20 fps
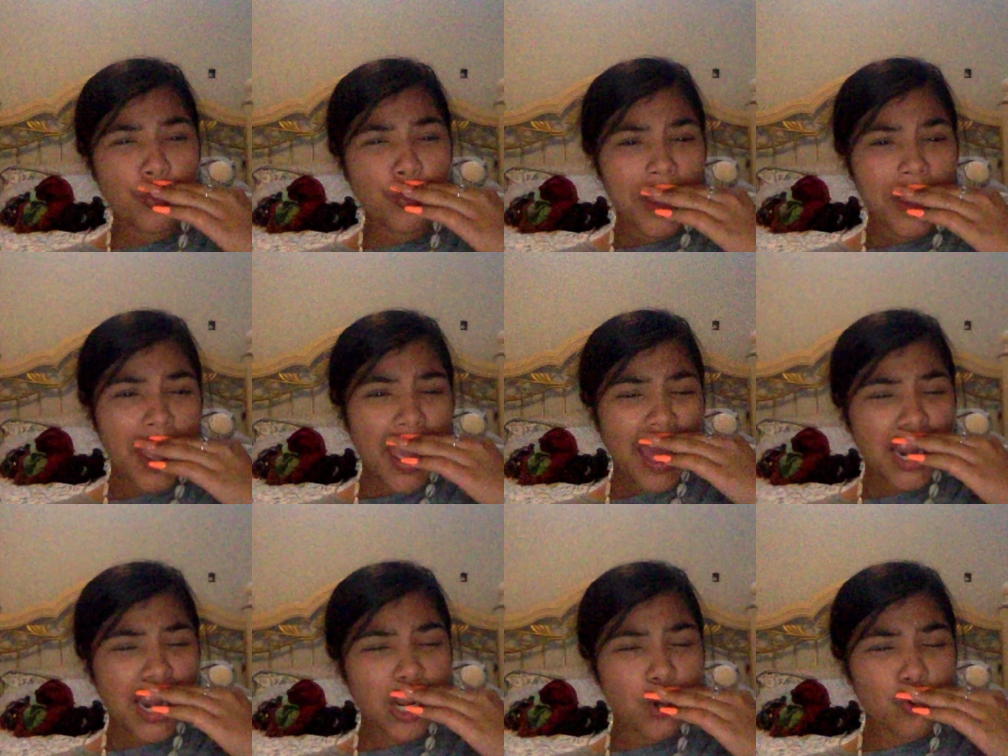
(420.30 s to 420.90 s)
And I
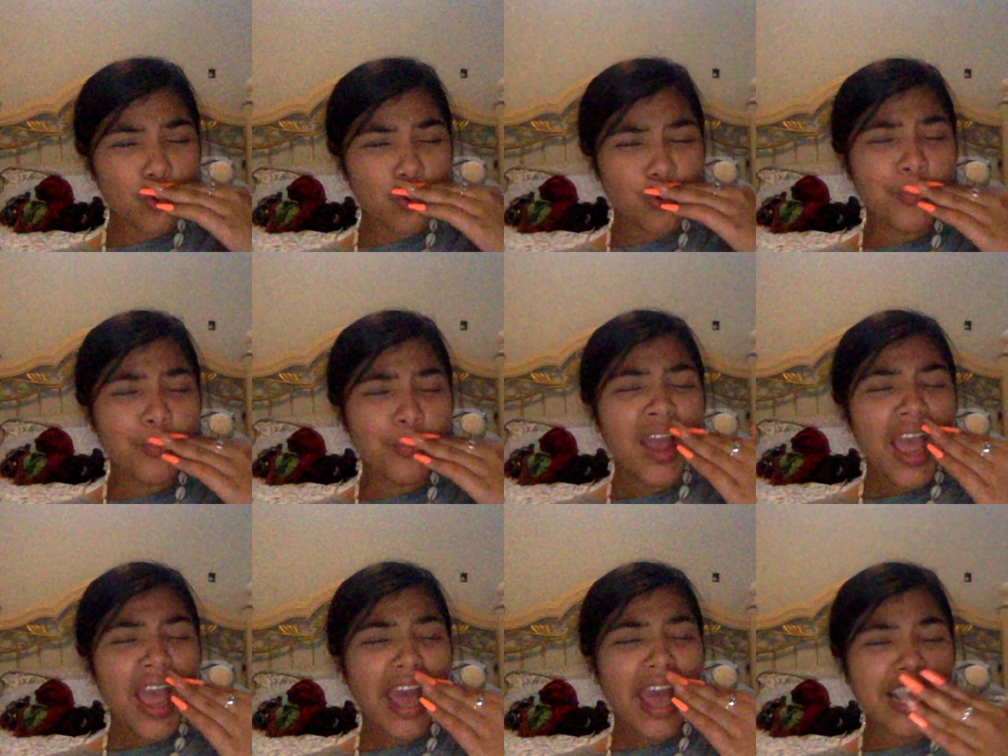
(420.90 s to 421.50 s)
oop,
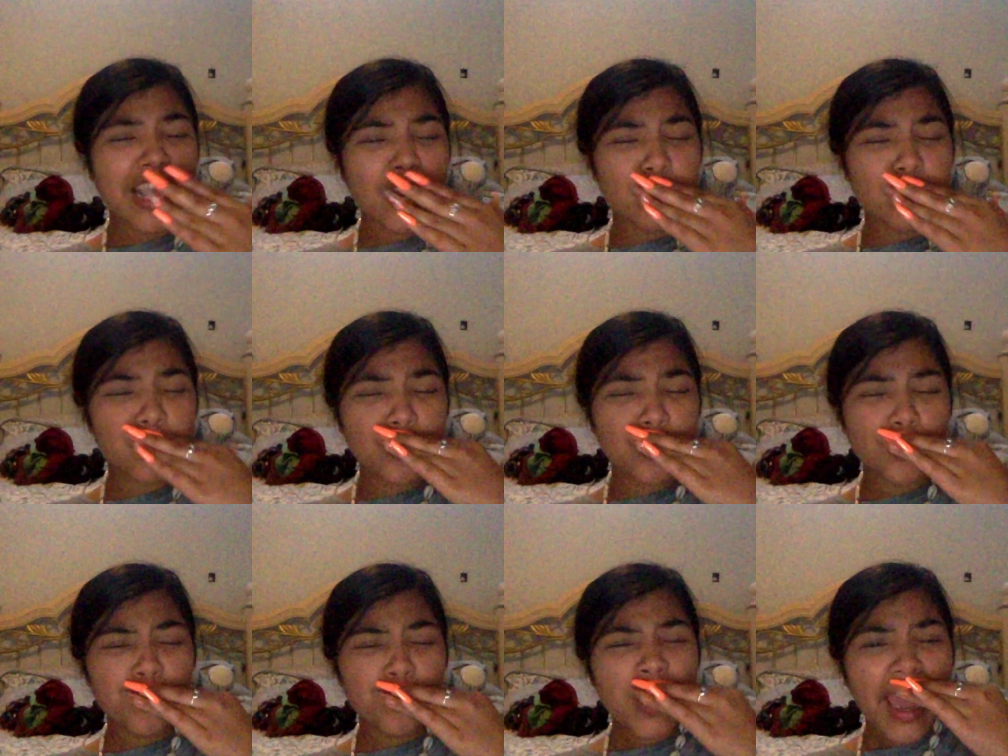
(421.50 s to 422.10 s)
and I oop,
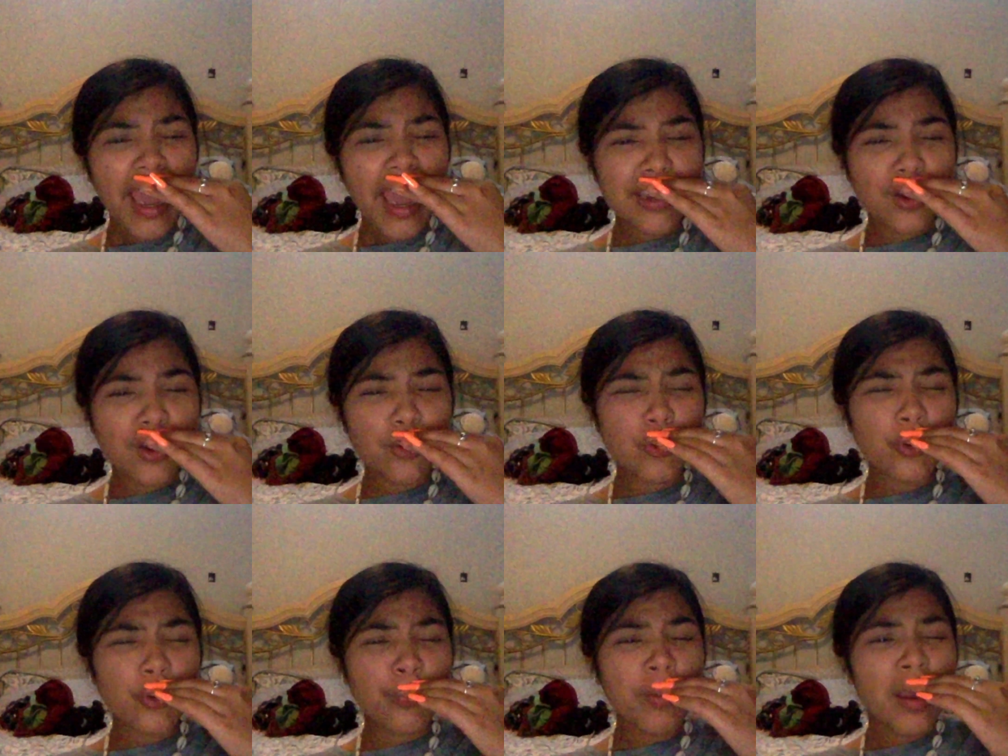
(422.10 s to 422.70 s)
and I
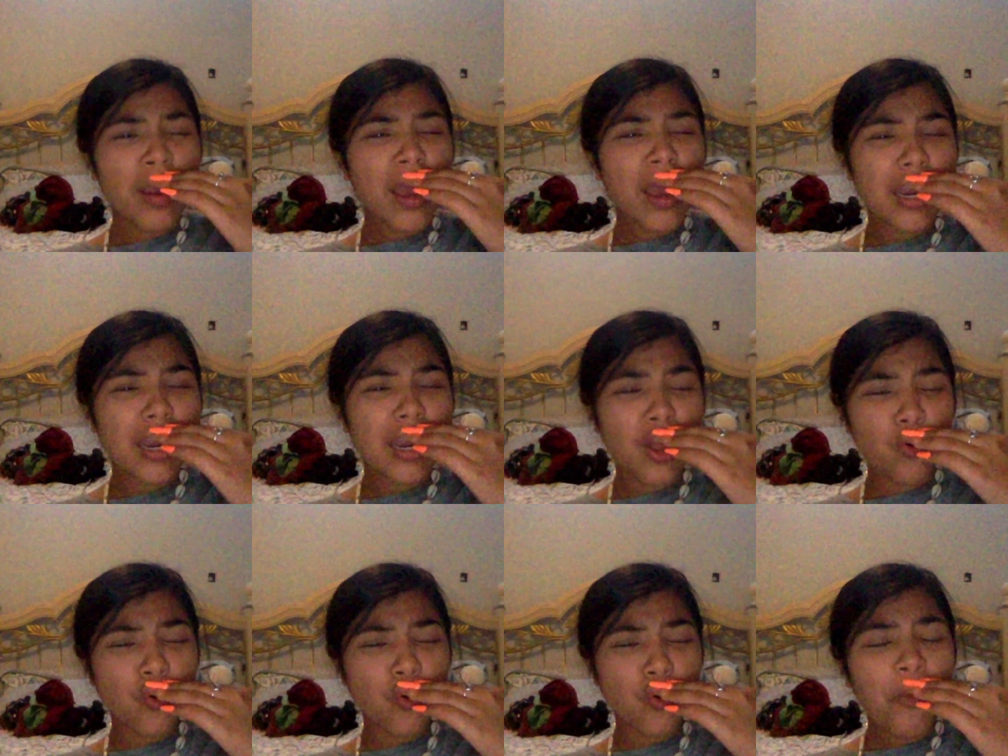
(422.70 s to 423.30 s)
oop, and I
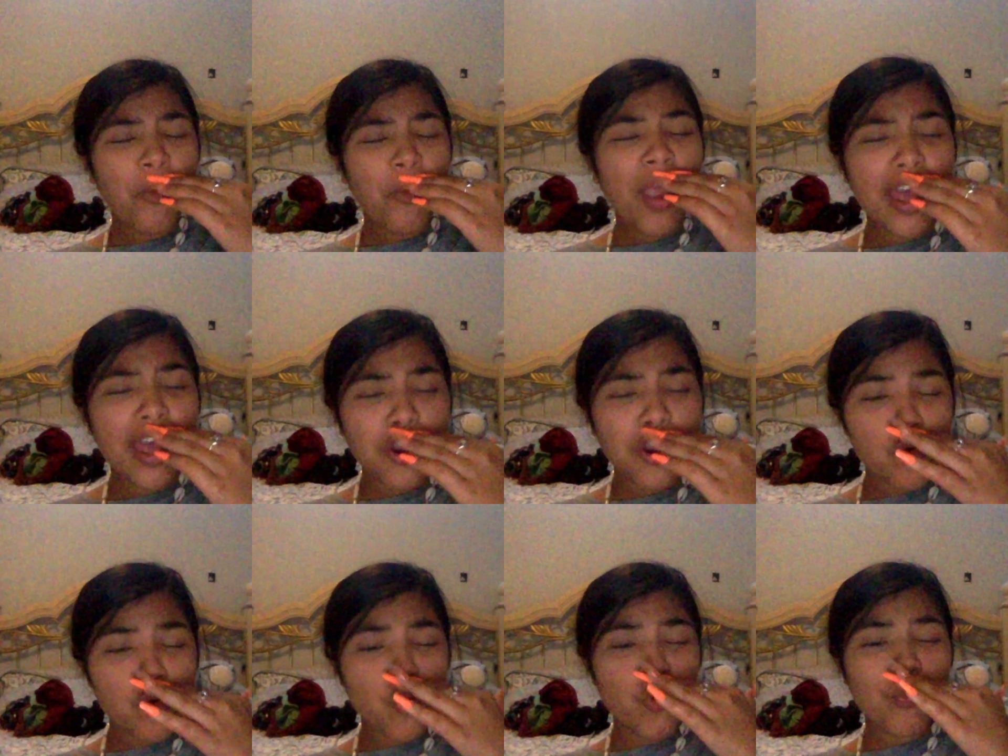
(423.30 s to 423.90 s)
oop, and I oop, and I
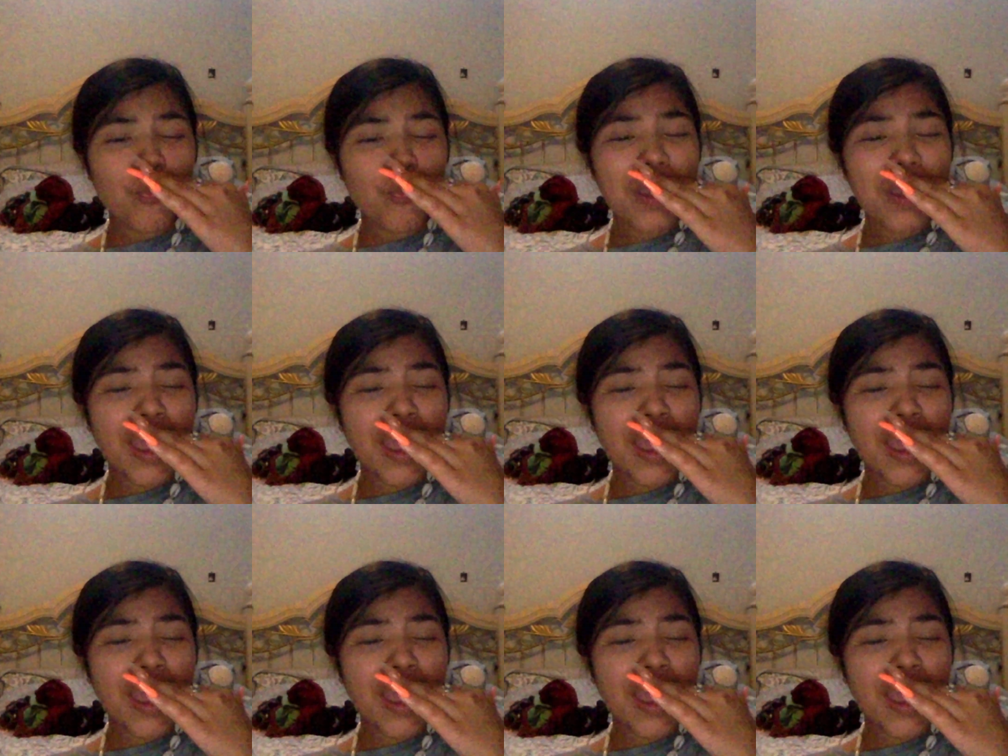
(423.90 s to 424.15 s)
oop, and I